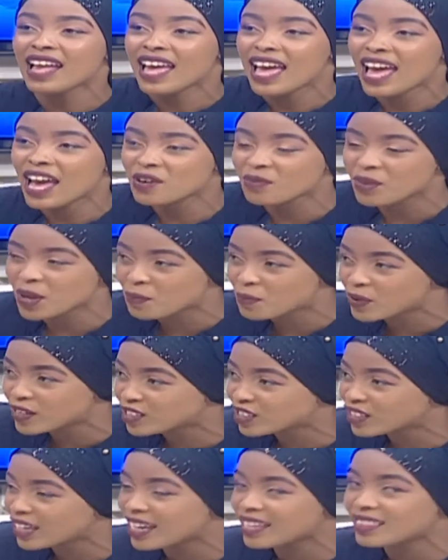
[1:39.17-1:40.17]
and we
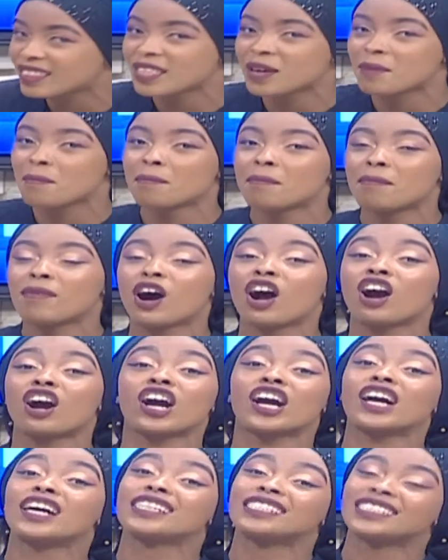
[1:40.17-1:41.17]
appreciate them
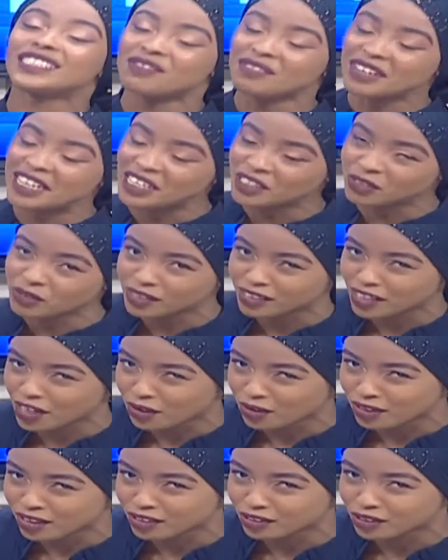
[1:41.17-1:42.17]
massively, as we say
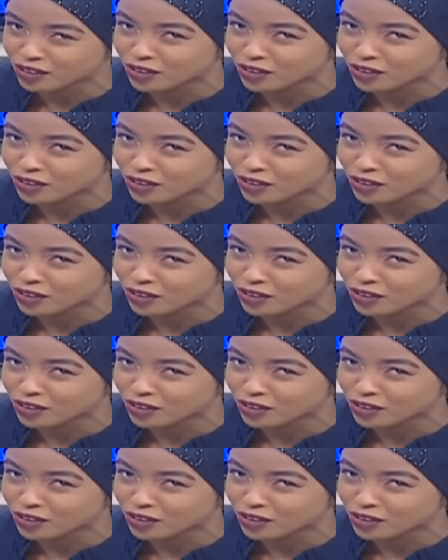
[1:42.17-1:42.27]
on this